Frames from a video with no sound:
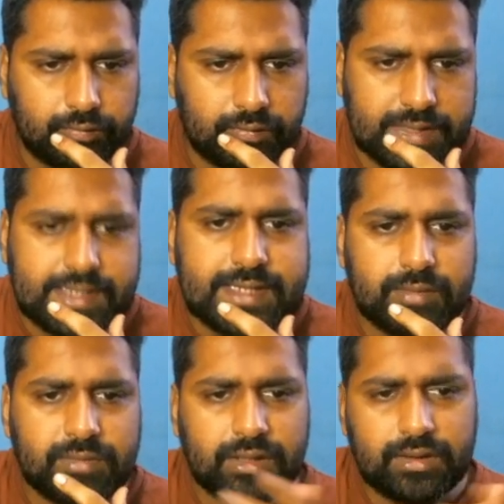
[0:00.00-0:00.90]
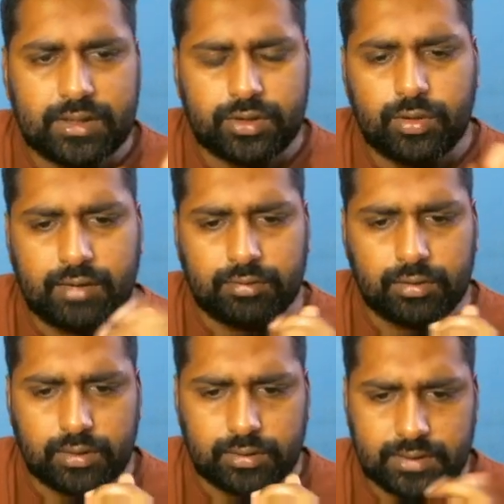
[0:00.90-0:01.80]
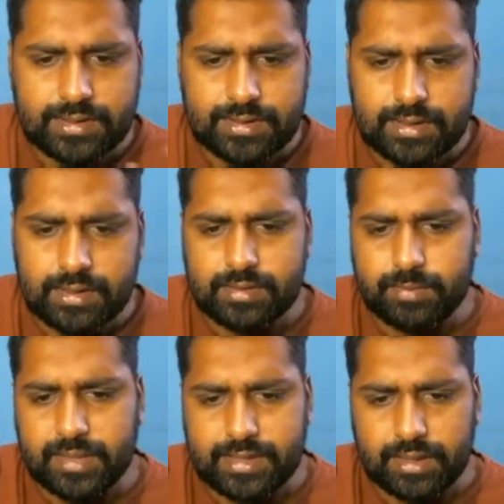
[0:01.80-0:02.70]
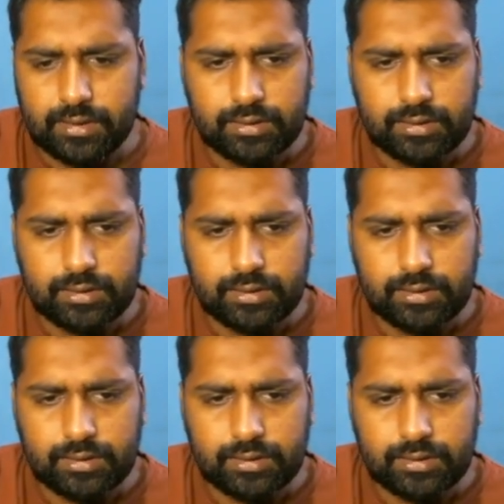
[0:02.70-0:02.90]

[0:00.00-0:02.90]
this is something that you have to learn. This is basic.